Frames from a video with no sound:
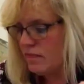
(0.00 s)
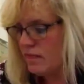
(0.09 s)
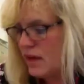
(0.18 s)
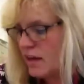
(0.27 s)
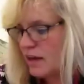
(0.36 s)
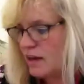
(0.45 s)

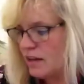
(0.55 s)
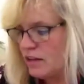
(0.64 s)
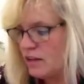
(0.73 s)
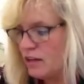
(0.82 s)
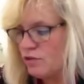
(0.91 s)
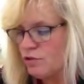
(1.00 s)
Then
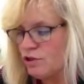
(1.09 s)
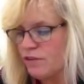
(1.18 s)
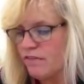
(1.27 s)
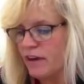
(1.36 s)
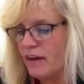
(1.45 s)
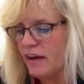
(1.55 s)
you should
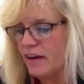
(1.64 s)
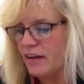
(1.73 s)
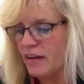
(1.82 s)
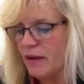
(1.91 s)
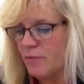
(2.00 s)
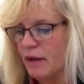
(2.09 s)
find
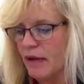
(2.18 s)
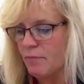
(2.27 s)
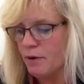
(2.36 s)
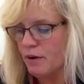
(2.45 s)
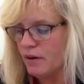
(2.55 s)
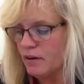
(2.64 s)
a
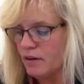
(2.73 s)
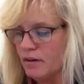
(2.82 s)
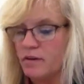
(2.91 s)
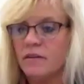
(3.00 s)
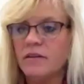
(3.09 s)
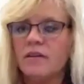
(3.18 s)
paper
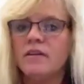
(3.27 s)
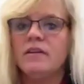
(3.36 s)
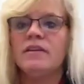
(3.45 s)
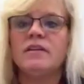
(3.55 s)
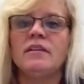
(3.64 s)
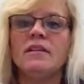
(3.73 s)

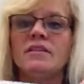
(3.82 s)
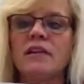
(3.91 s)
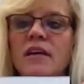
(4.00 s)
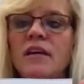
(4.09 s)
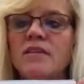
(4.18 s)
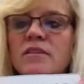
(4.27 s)
that
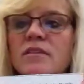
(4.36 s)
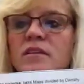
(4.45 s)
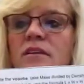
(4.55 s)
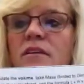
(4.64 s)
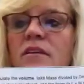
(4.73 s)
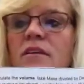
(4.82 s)
says
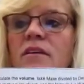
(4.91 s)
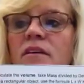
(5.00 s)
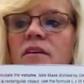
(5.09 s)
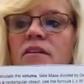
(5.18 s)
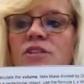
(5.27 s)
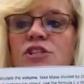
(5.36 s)

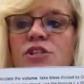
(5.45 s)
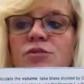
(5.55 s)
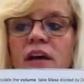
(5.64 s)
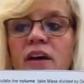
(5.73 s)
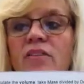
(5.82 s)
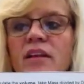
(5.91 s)
to
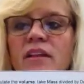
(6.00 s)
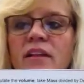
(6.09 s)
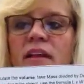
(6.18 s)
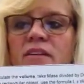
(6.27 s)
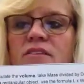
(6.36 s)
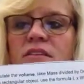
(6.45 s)

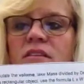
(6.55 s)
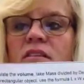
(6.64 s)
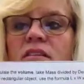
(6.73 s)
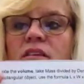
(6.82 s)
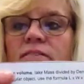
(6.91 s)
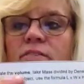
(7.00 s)
calculate
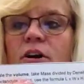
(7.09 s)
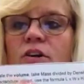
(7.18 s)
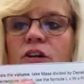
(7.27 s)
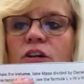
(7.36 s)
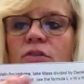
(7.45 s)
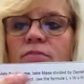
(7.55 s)
the
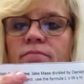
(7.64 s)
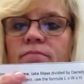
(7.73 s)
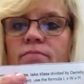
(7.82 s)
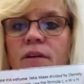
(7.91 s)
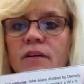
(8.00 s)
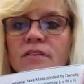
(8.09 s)
volume,
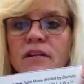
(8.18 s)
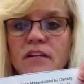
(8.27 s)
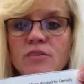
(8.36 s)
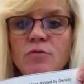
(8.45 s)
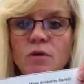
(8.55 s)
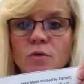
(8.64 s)
because
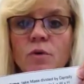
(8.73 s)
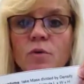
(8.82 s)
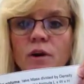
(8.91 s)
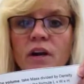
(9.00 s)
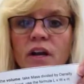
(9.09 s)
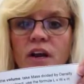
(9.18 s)
that's what we're
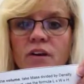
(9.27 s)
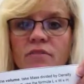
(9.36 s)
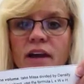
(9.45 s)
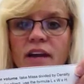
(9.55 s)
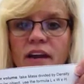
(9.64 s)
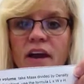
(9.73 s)
working on
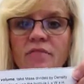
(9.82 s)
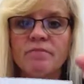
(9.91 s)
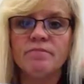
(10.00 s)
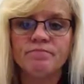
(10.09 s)
right now.